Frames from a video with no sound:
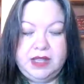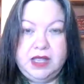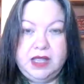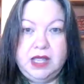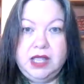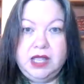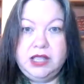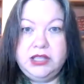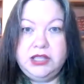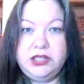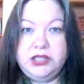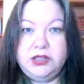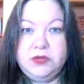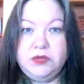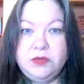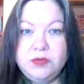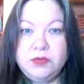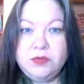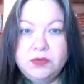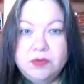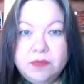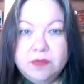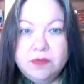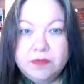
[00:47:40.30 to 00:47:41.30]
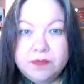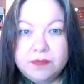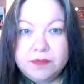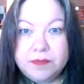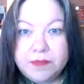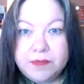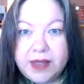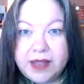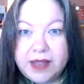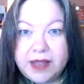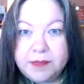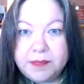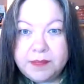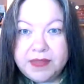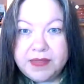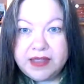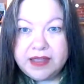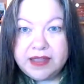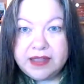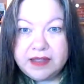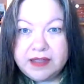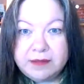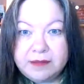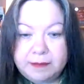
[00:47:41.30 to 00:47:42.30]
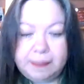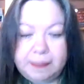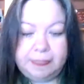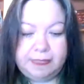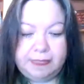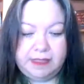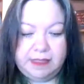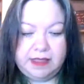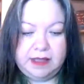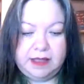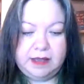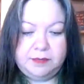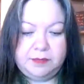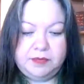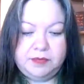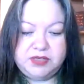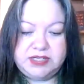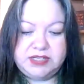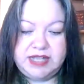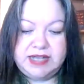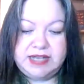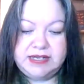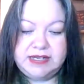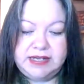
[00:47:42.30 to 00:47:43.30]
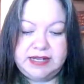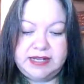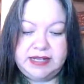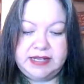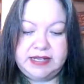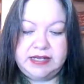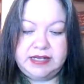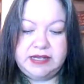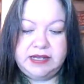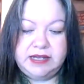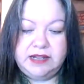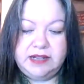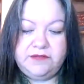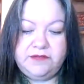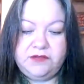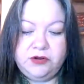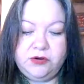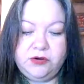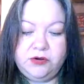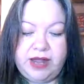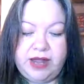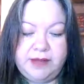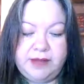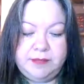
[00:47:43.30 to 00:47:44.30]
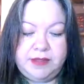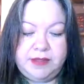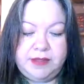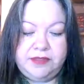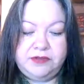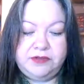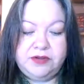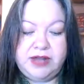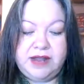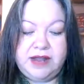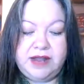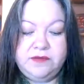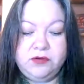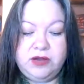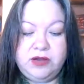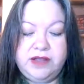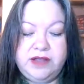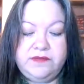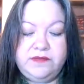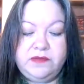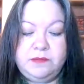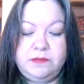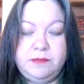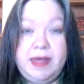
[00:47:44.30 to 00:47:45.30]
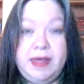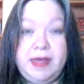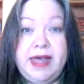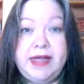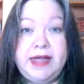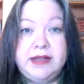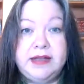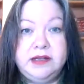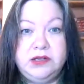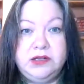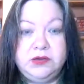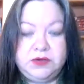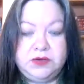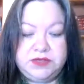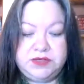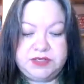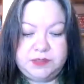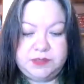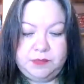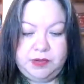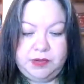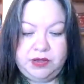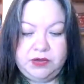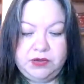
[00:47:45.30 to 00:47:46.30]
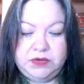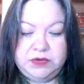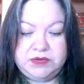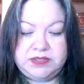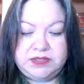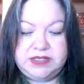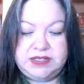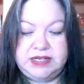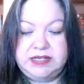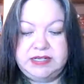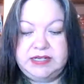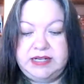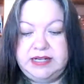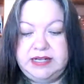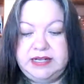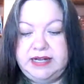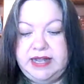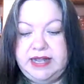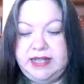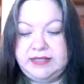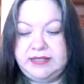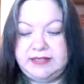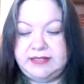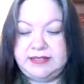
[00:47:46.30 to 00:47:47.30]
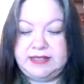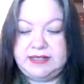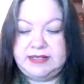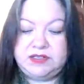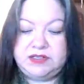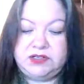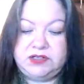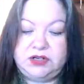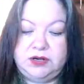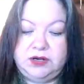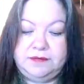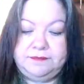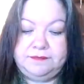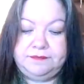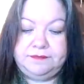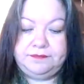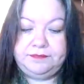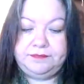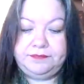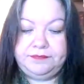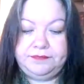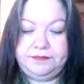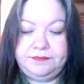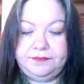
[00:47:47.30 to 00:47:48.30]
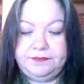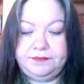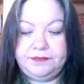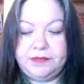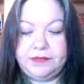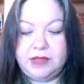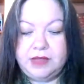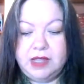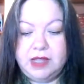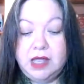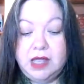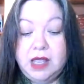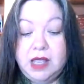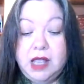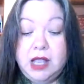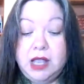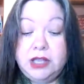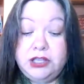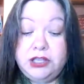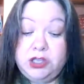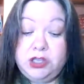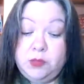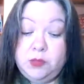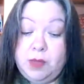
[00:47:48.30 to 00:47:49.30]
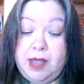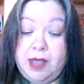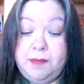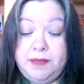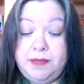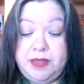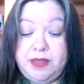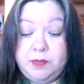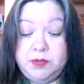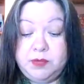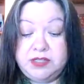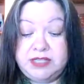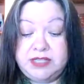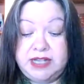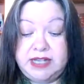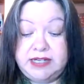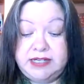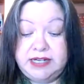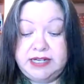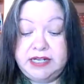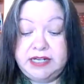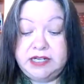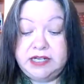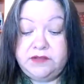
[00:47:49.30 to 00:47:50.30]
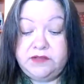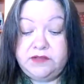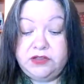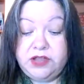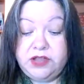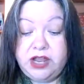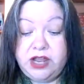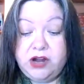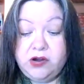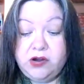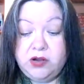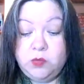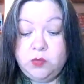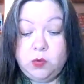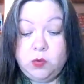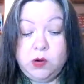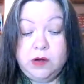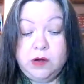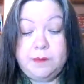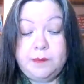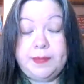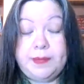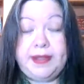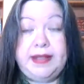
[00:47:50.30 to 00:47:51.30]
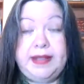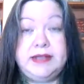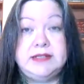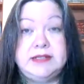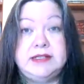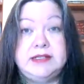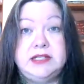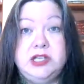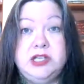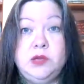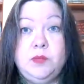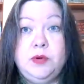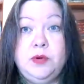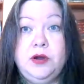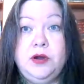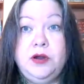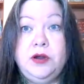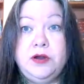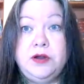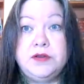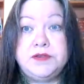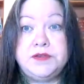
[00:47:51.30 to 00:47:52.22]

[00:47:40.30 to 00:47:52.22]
You might be a pretendian if your grandmother never even met your supposed Indian ancestor. You might be a pretendian if you carry war paint in your purse.